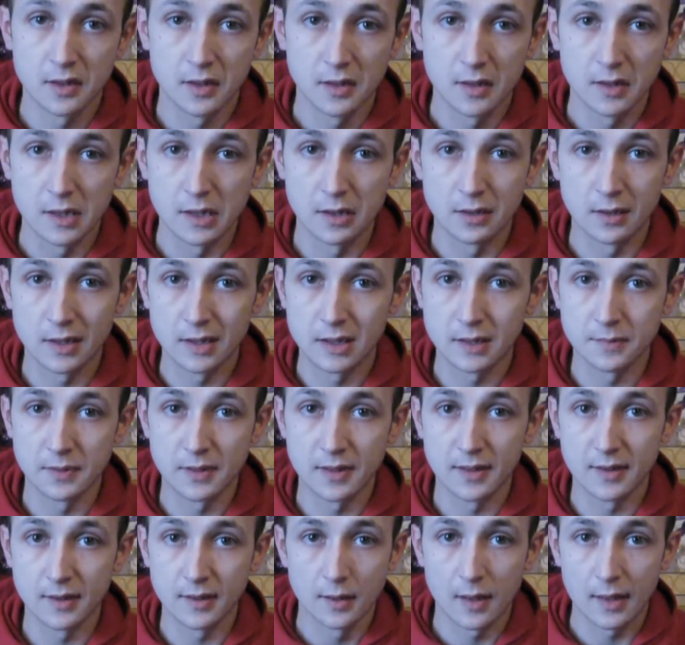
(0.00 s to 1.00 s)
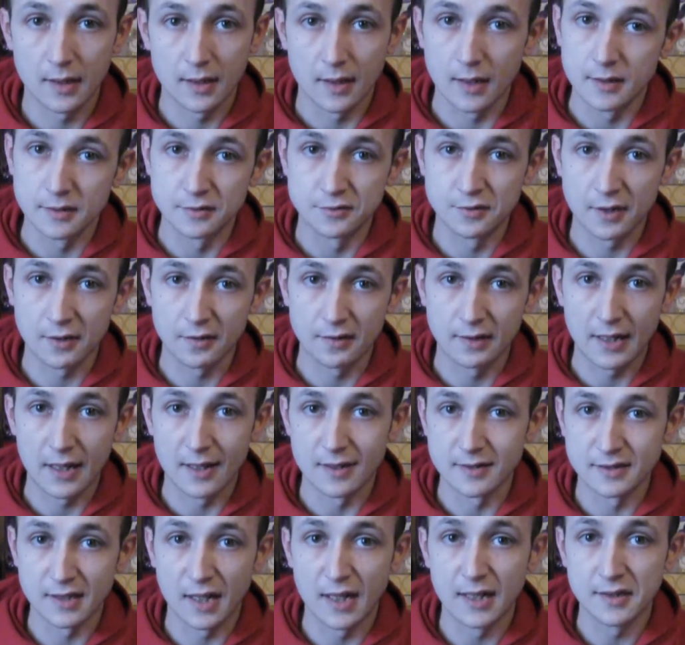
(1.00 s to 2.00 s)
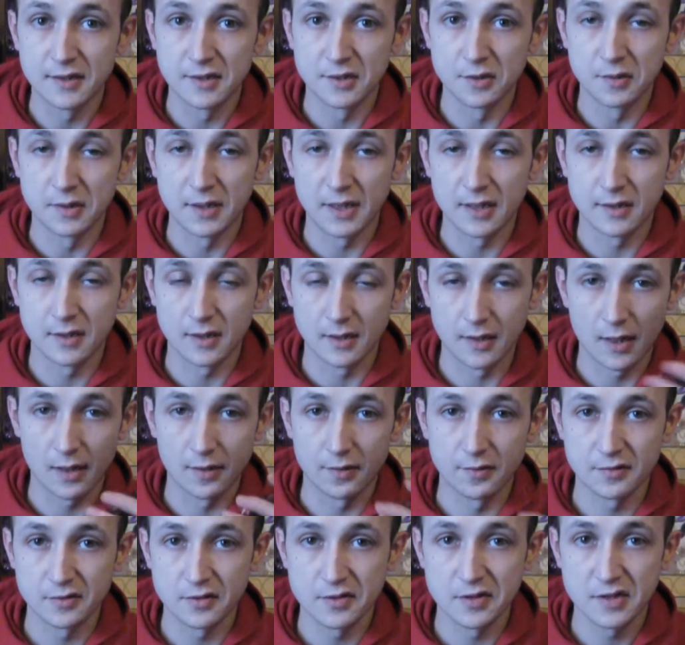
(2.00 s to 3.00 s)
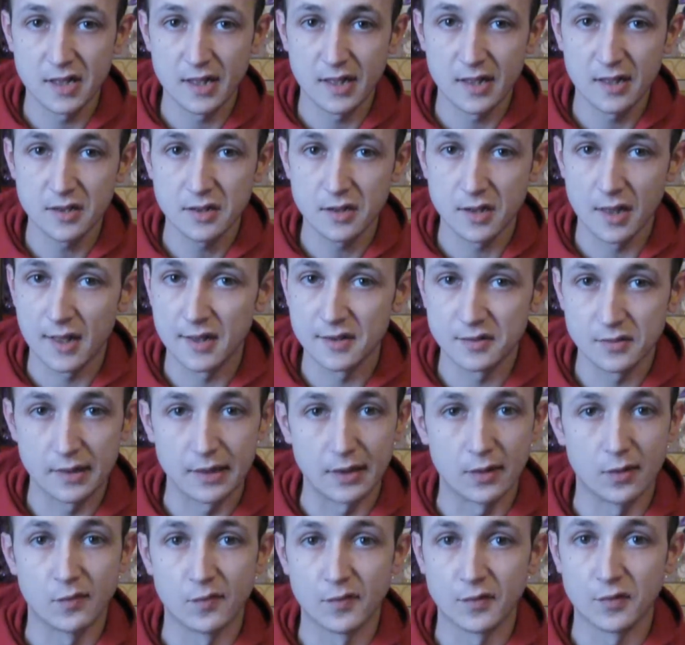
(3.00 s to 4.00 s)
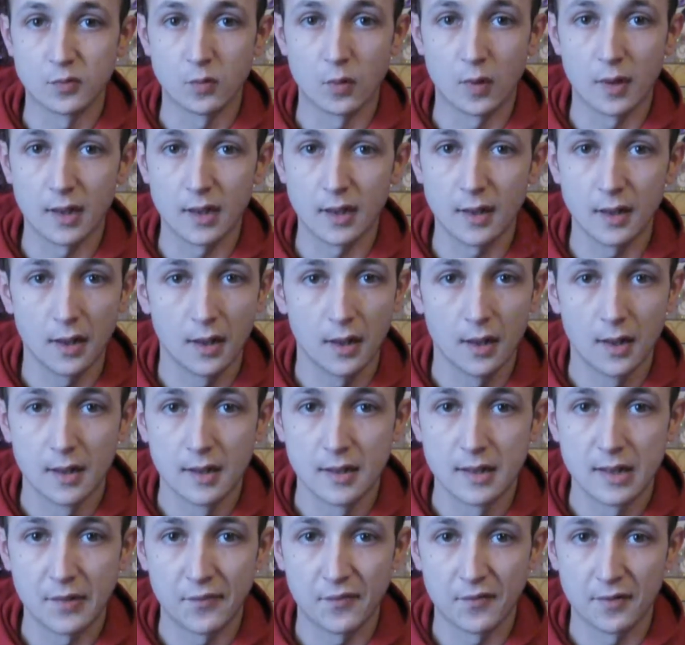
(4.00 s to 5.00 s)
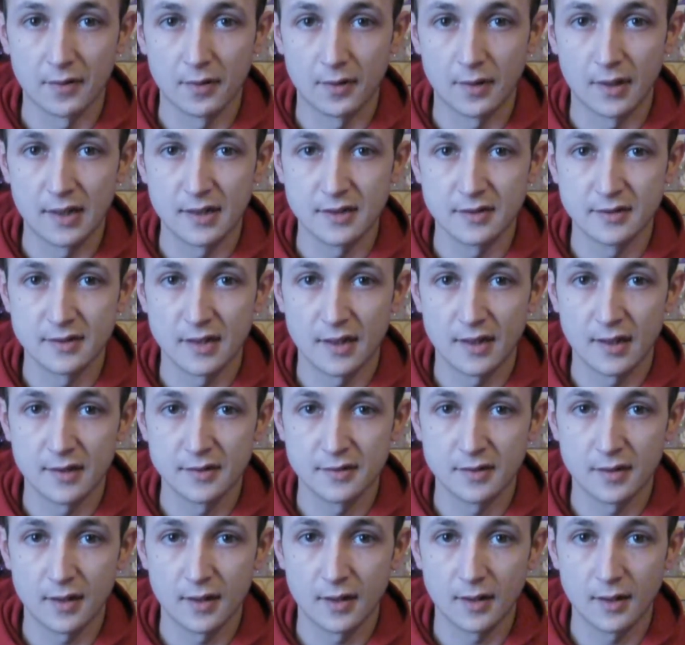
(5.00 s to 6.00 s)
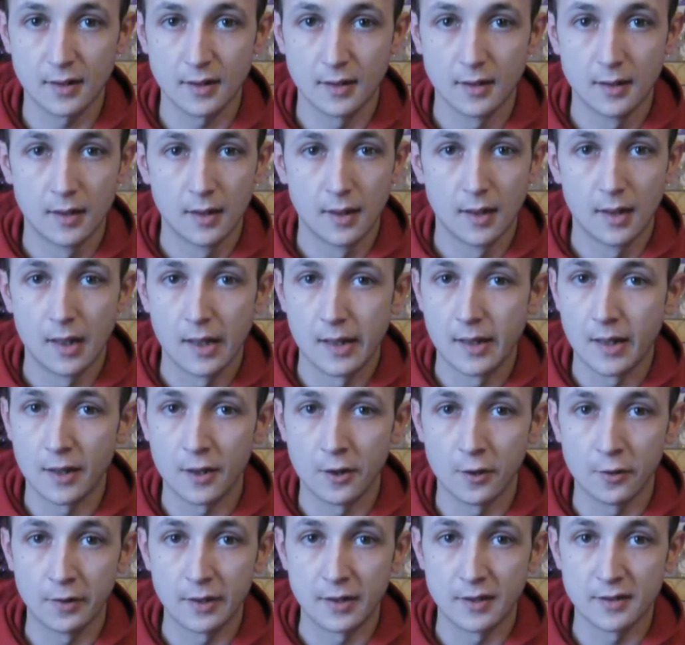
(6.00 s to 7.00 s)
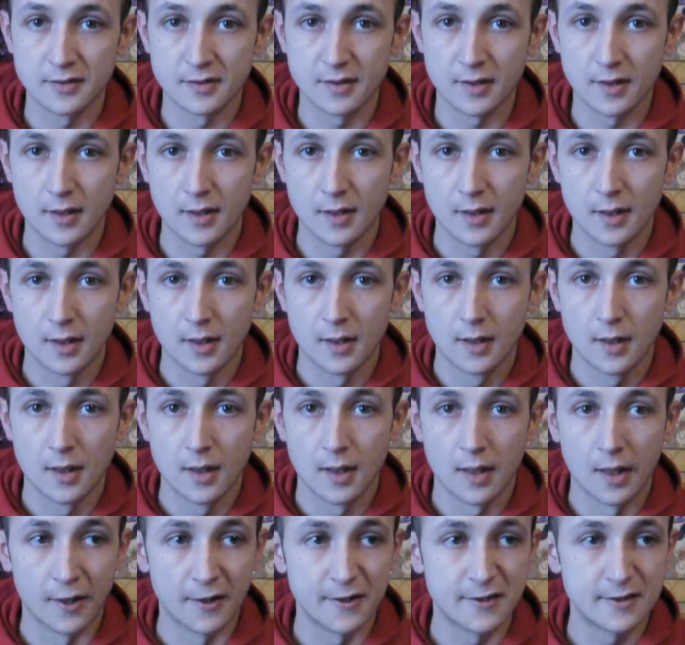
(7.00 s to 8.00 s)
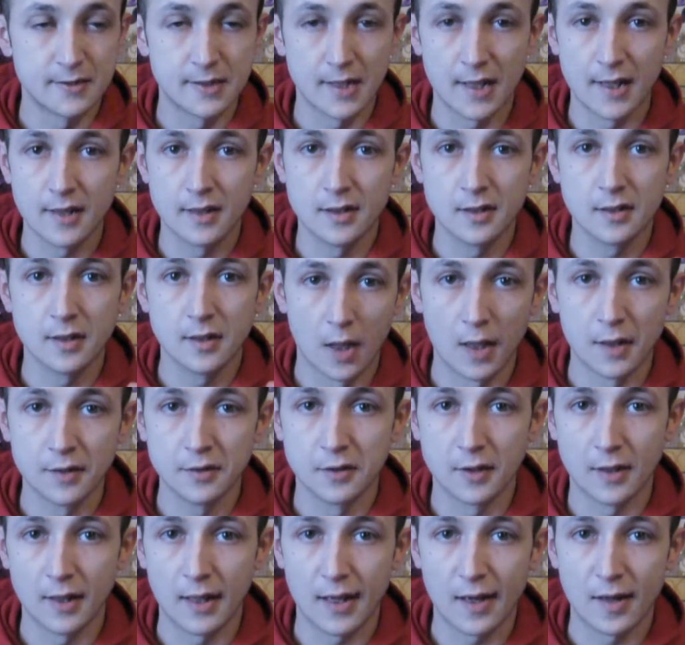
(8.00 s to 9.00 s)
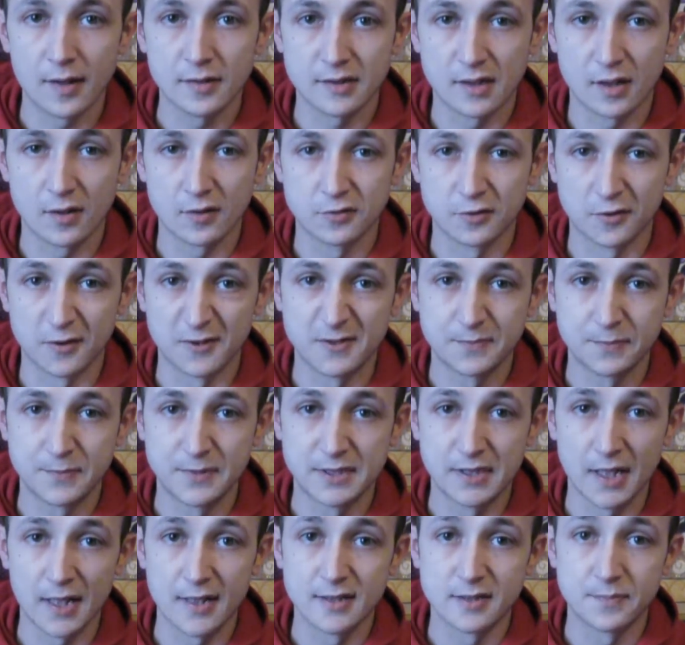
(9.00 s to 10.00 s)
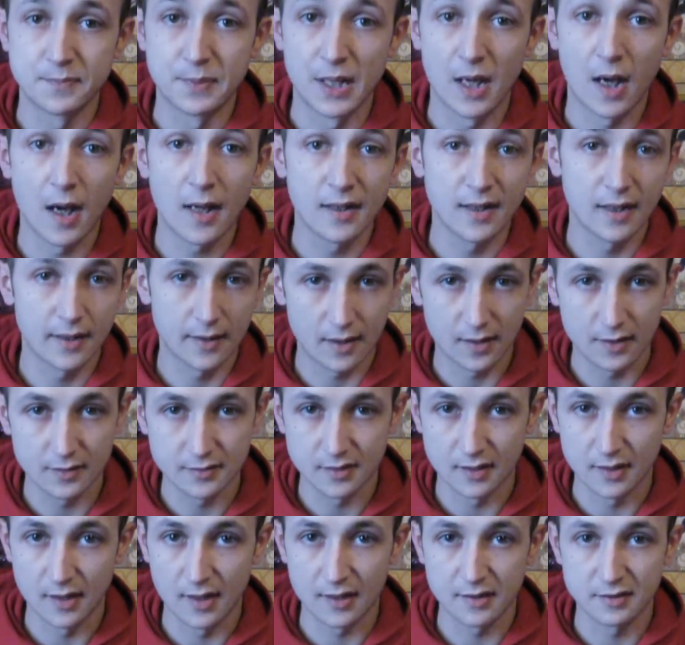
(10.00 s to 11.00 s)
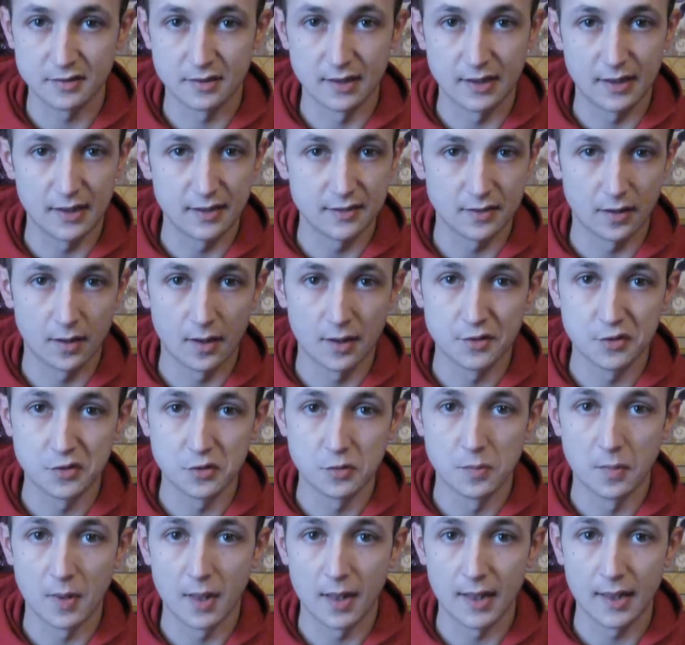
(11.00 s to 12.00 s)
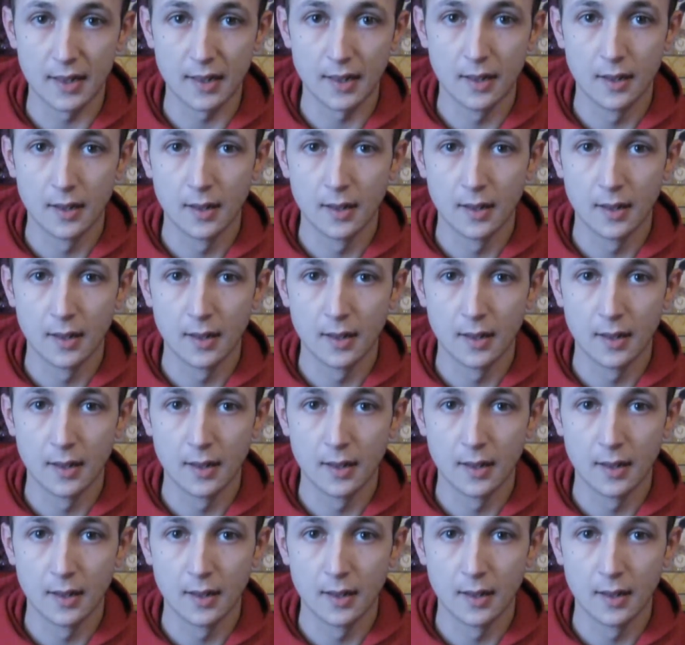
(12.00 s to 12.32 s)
you don't have to be directly outside to get the colors to change. It has like over 20 different light settings on it, and not only does it extend onto the house, it also extends beyond the house. It actually gets onto my